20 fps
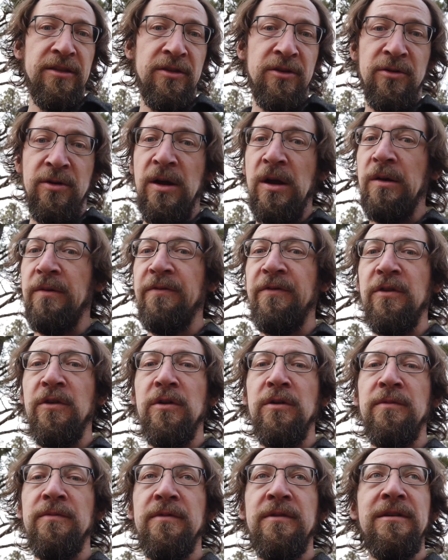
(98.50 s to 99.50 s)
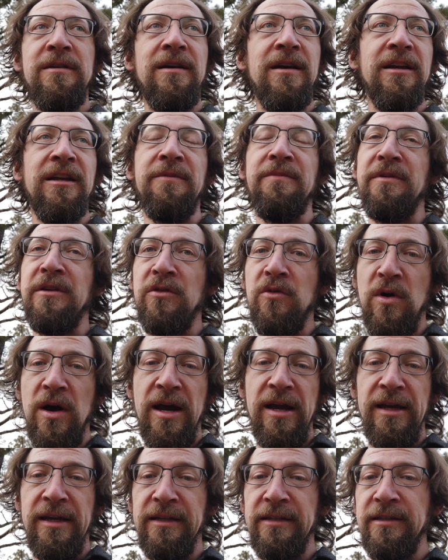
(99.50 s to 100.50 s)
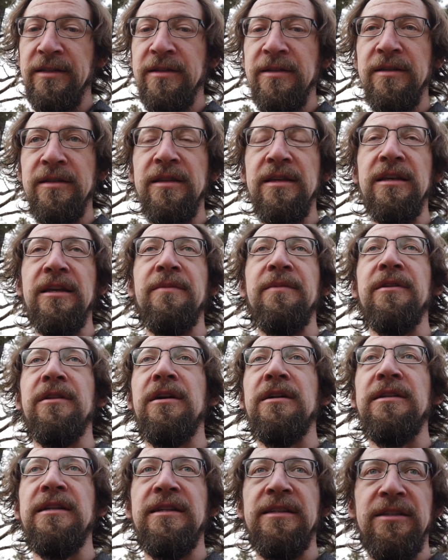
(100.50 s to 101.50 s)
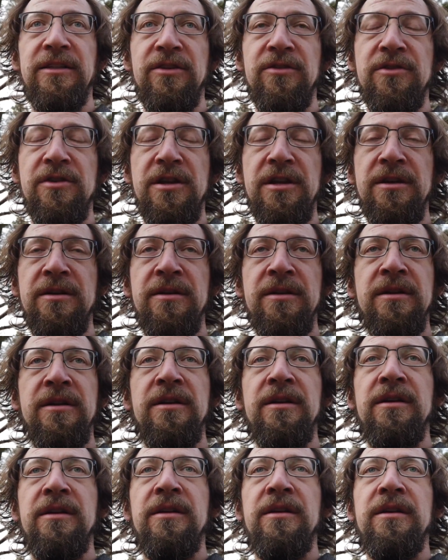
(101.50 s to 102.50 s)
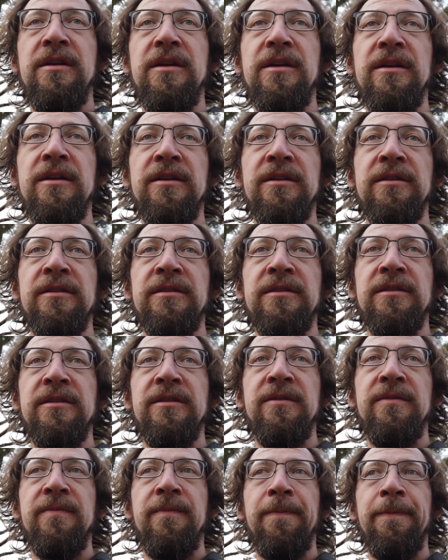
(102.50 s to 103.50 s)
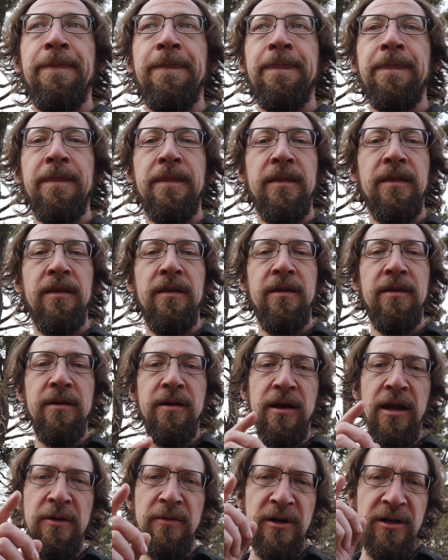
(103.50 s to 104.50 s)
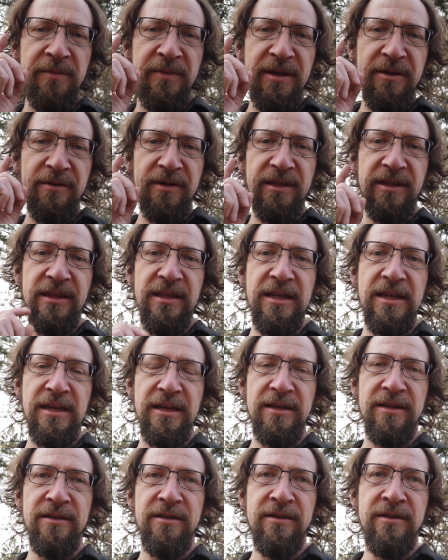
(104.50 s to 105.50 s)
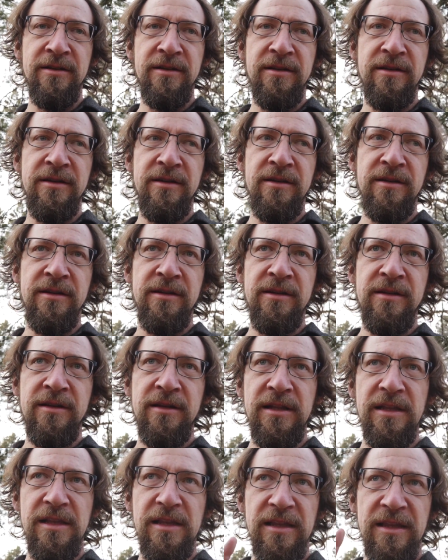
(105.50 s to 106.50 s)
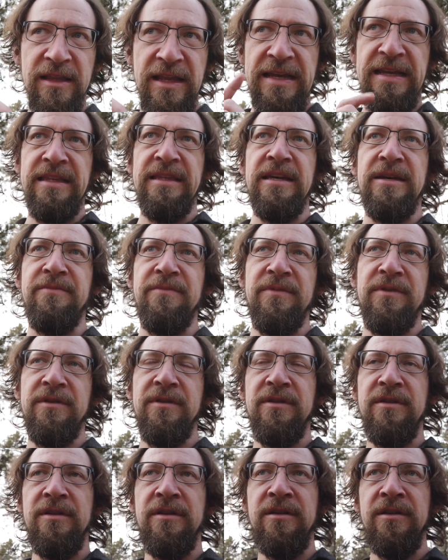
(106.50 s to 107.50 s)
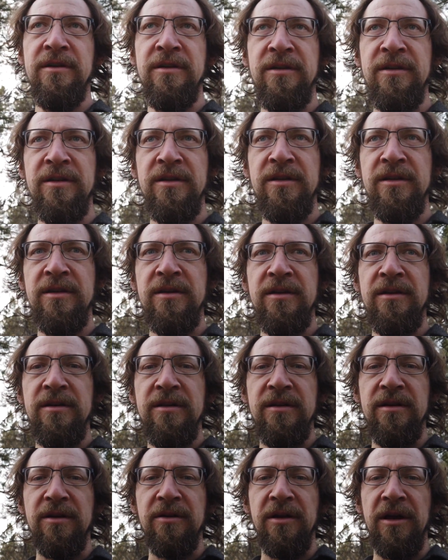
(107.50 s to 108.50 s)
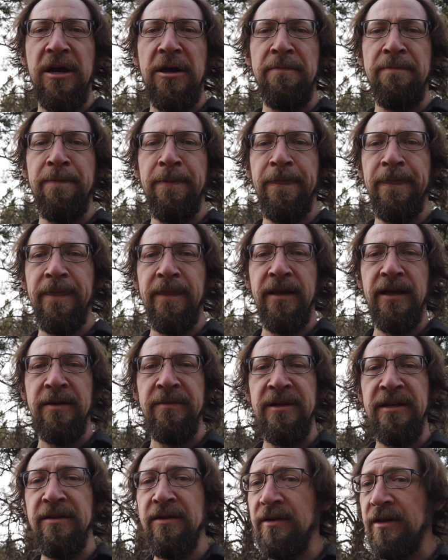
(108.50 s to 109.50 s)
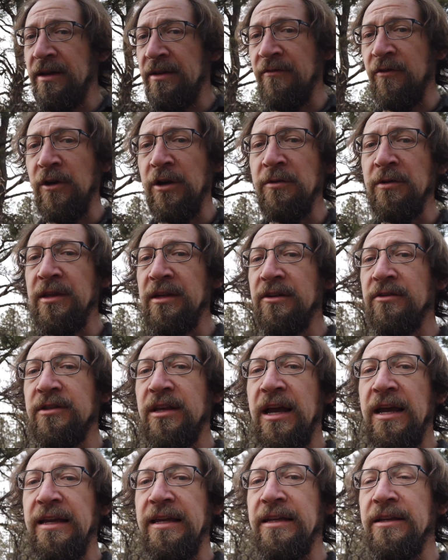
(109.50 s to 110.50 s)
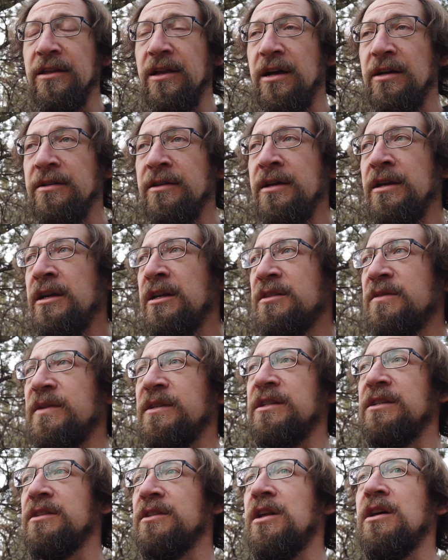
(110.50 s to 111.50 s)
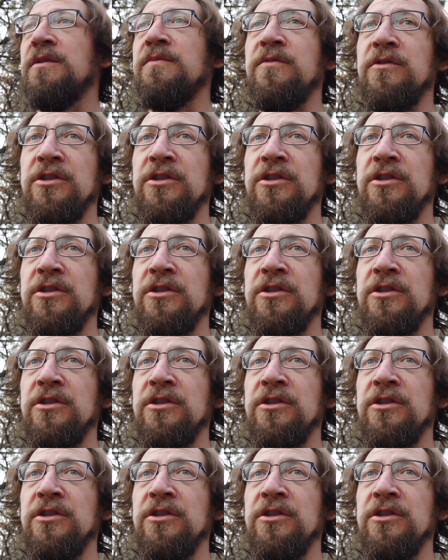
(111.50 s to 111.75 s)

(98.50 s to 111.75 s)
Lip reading: they're helpful, I can be quiet, they give me a lot of dexterity, is I want to be able to think like them. Okay? I mean, for anyone that goes hiking a lot, especially does a lot of